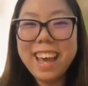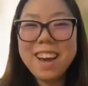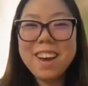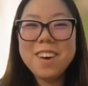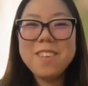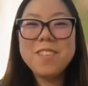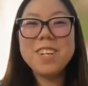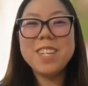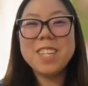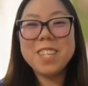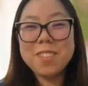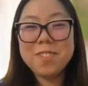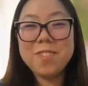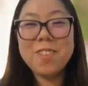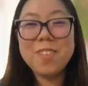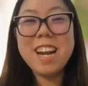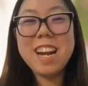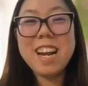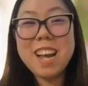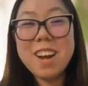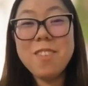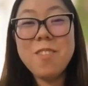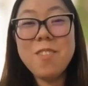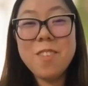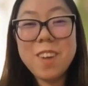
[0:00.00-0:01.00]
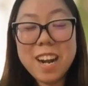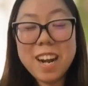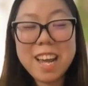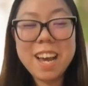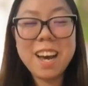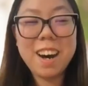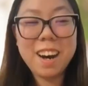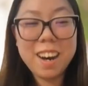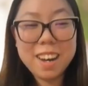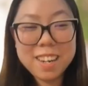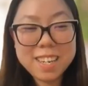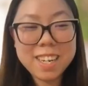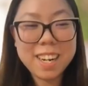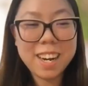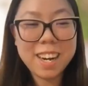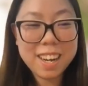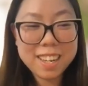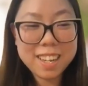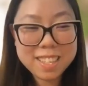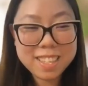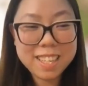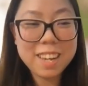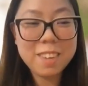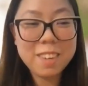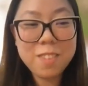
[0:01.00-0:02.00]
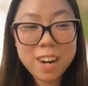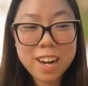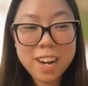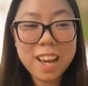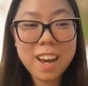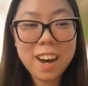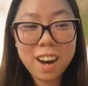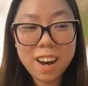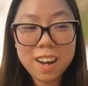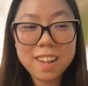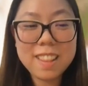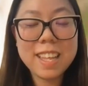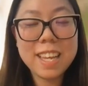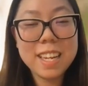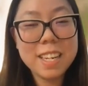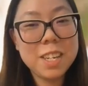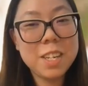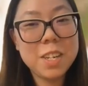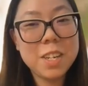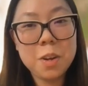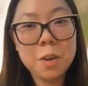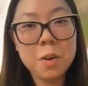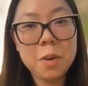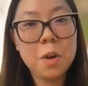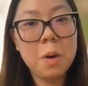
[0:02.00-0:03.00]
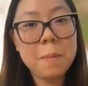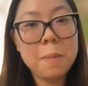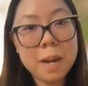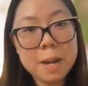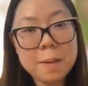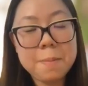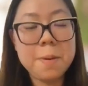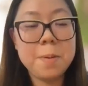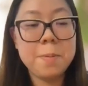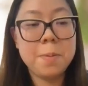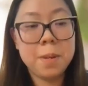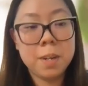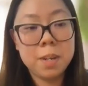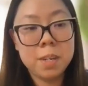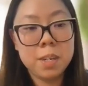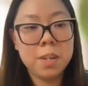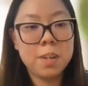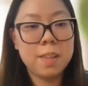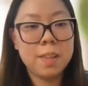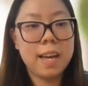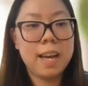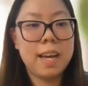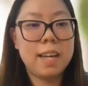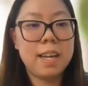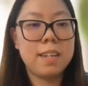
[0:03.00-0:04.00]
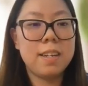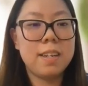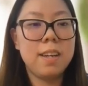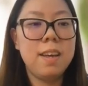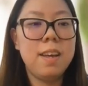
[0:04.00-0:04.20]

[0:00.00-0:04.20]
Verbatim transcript: which is really a really hard task, a really hard thing to do. Not many people can do that.